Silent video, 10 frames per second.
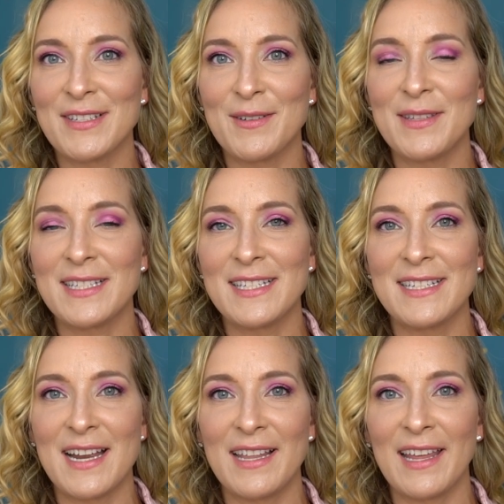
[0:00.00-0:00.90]
So this
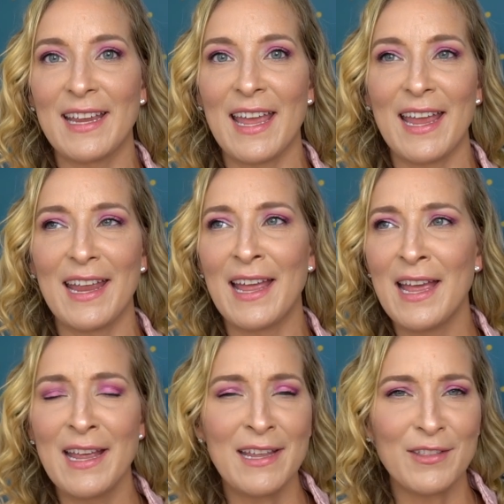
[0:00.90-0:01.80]
is not like a,
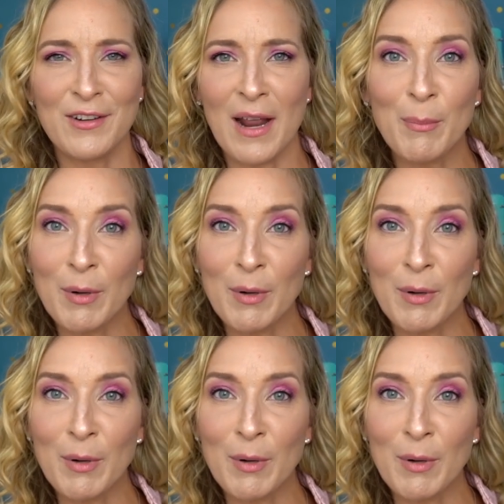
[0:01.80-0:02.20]
they're not